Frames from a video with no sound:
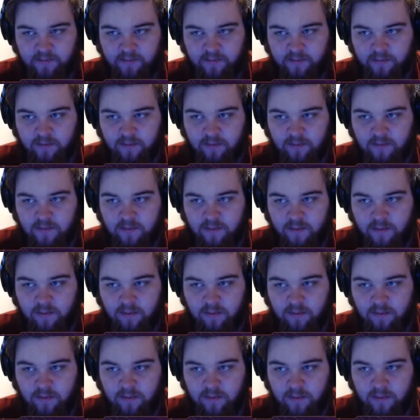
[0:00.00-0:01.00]

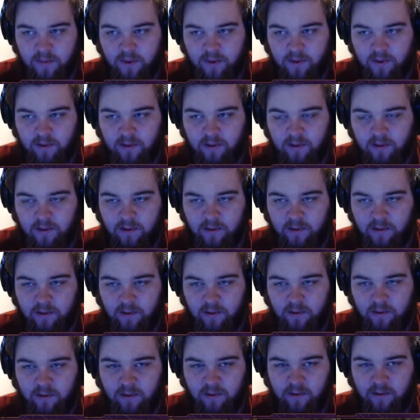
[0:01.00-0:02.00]

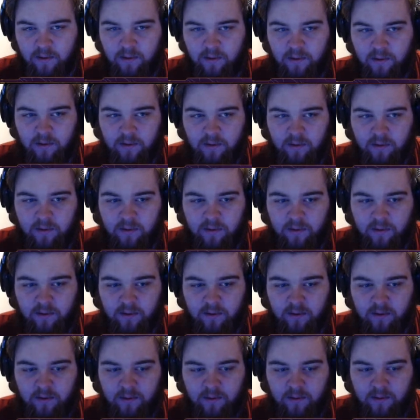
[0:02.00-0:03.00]

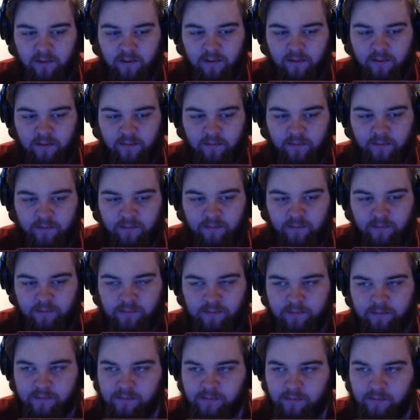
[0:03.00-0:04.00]

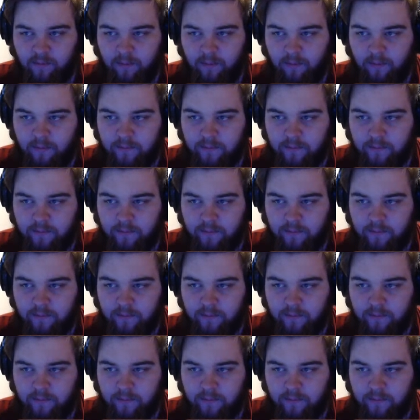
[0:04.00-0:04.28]
[no speech]